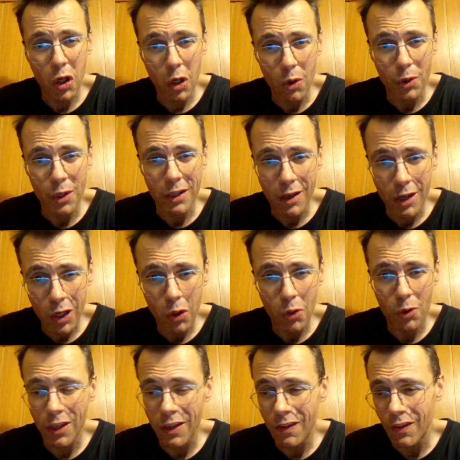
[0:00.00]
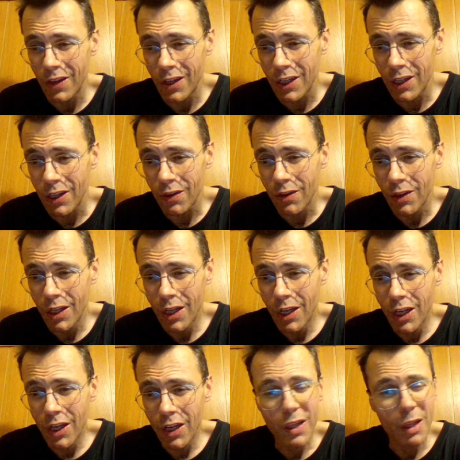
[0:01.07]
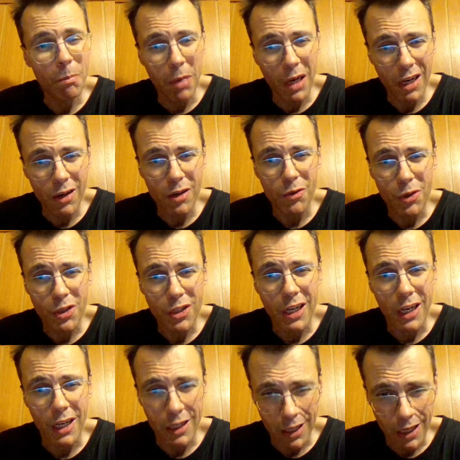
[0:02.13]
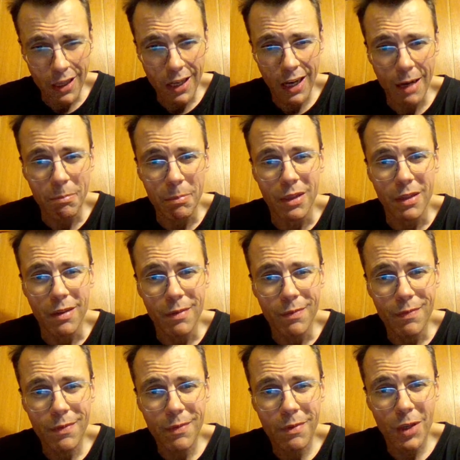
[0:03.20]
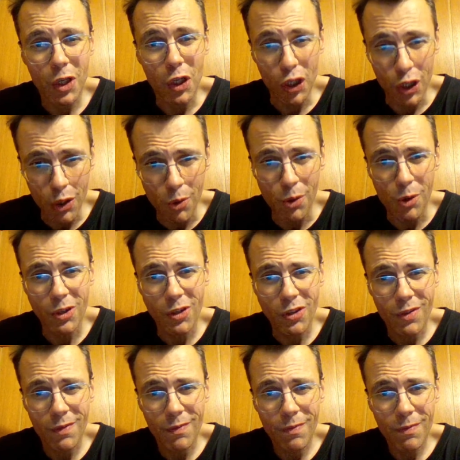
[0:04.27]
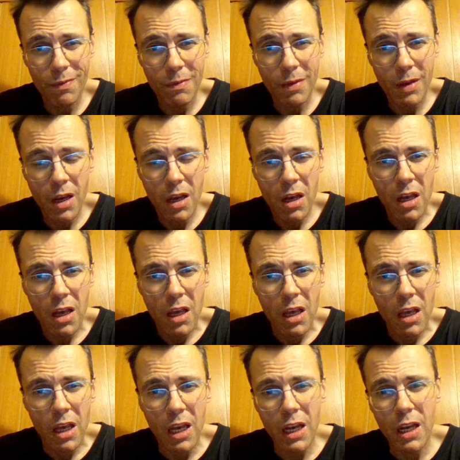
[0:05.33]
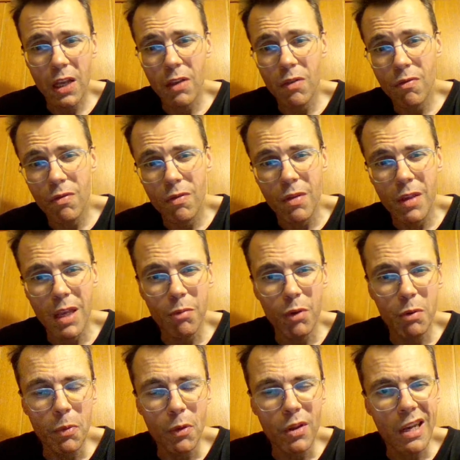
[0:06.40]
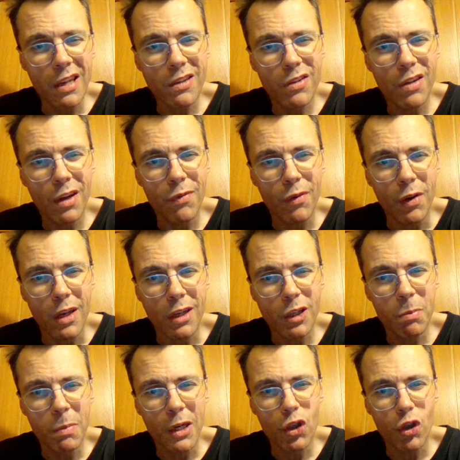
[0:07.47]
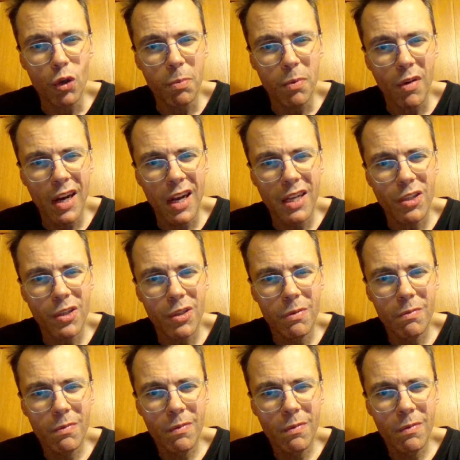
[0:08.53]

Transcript: clothing, the clothing that the Belarus guy, that happened, used, and they would put that stuff on a special price,